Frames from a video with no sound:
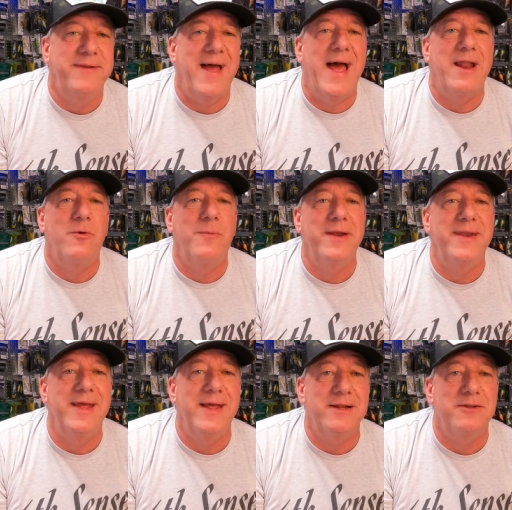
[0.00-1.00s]
be tied on my
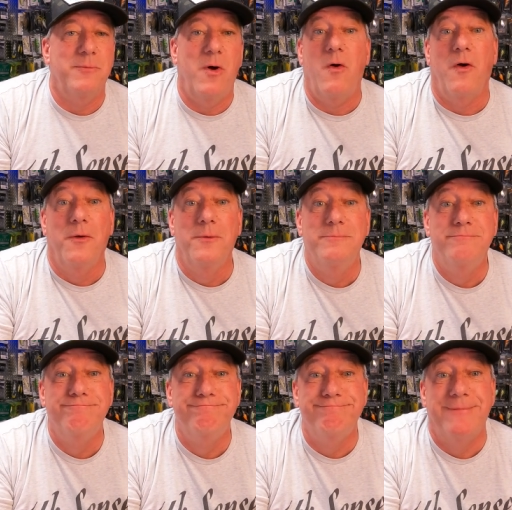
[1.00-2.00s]
deck tomorrow,
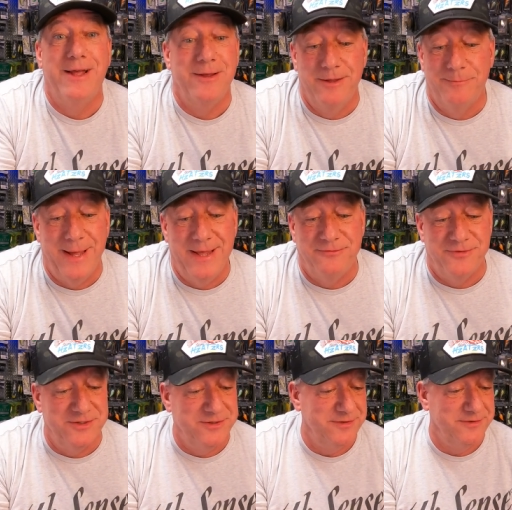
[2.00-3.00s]
bass
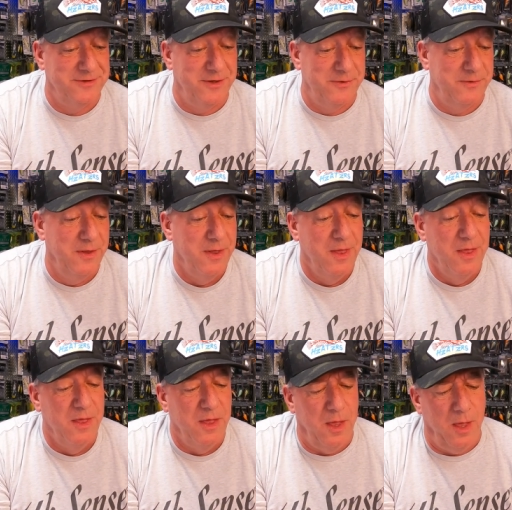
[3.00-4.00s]
fishing. So,
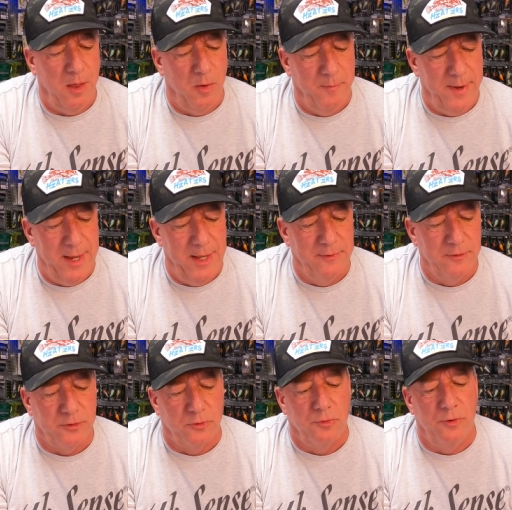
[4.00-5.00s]
oh man,
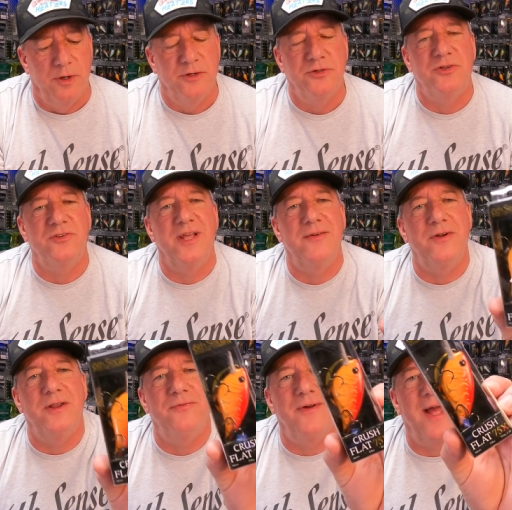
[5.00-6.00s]
the Crush
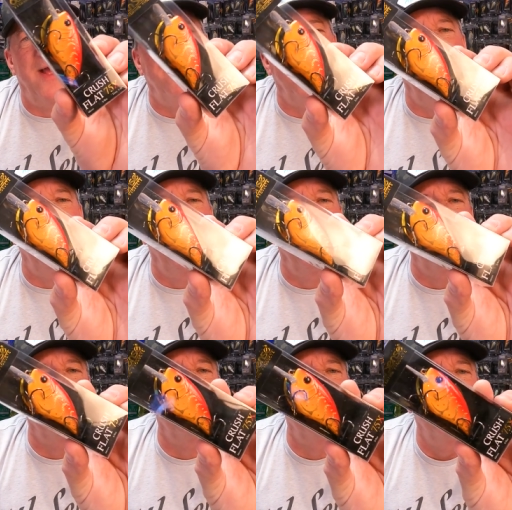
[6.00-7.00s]
75X.
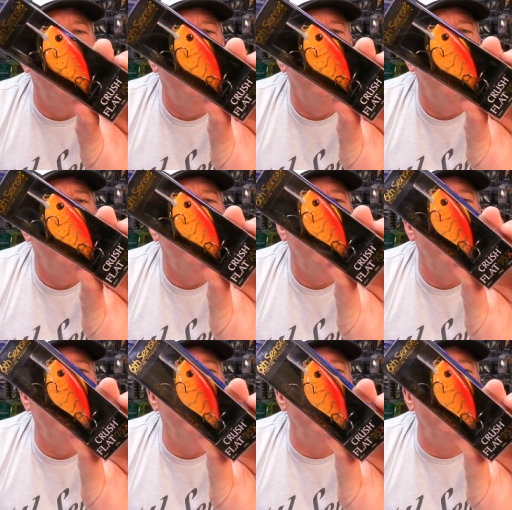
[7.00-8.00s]

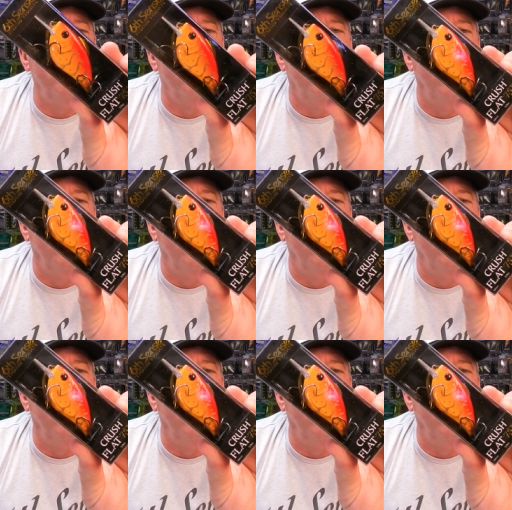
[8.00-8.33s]
And look at this